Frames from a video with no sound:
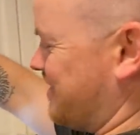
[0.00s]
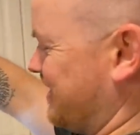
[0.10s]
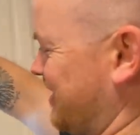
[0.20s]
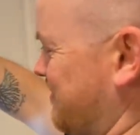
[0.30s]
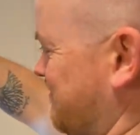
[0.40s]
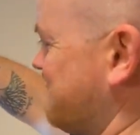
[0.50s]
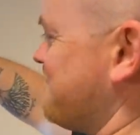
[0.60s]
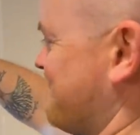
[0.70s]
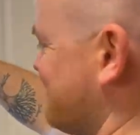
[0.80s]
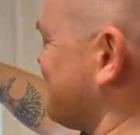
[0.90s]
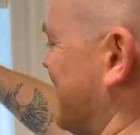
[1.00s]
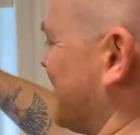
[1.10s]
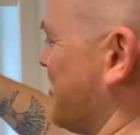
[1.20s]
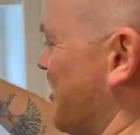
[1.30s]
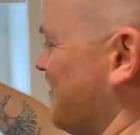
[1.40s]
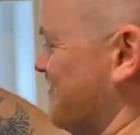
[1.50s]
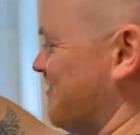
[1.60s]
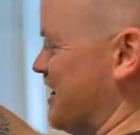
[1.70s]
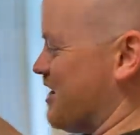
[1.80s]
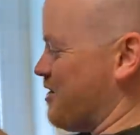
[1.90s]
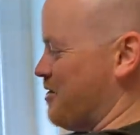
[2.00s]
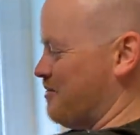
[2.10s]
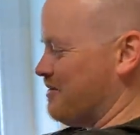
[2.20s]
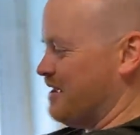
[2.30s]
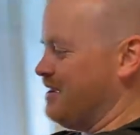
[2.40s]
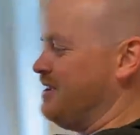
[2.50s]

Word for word: I really do. That's cute. Cool. Very cool.